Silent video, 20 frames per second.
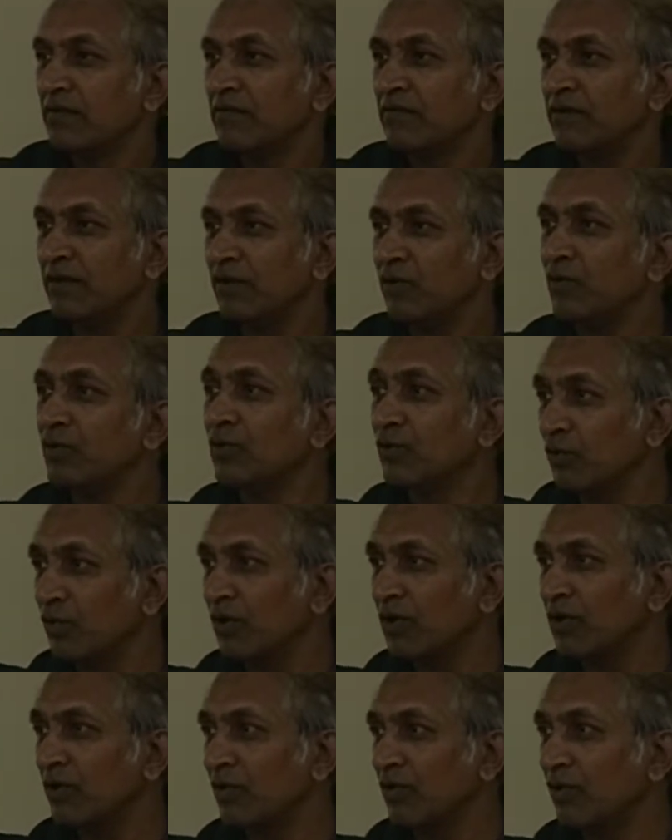When you do
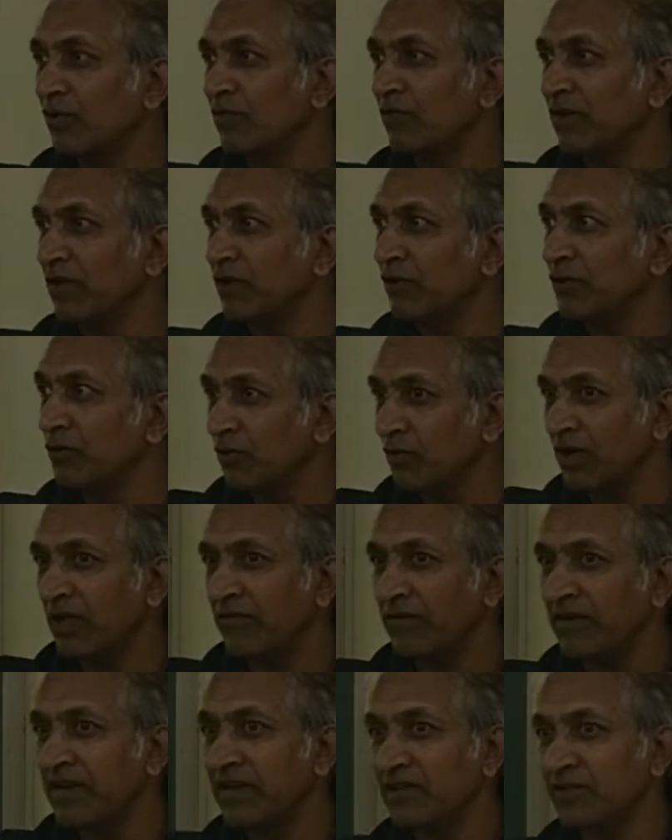not know, when you do not
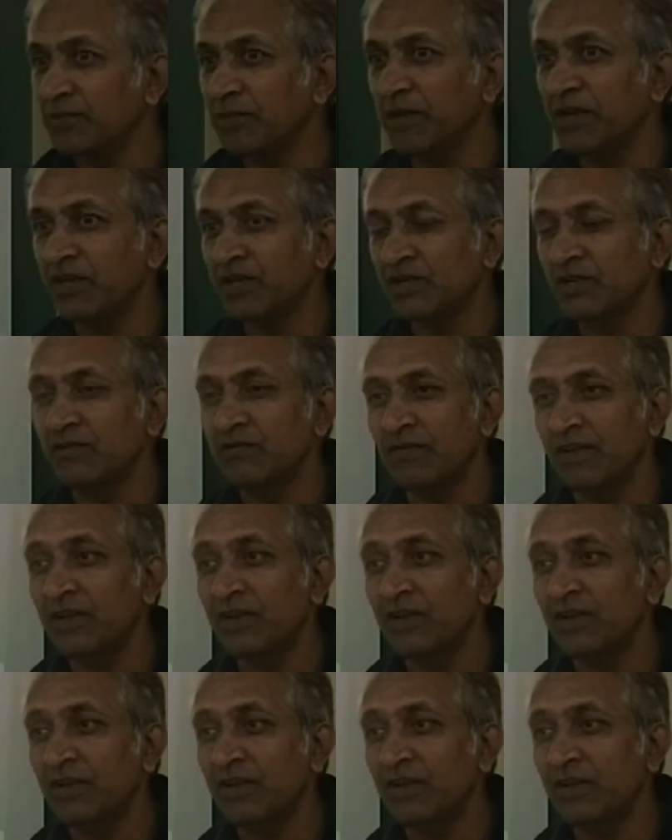have any aspiration,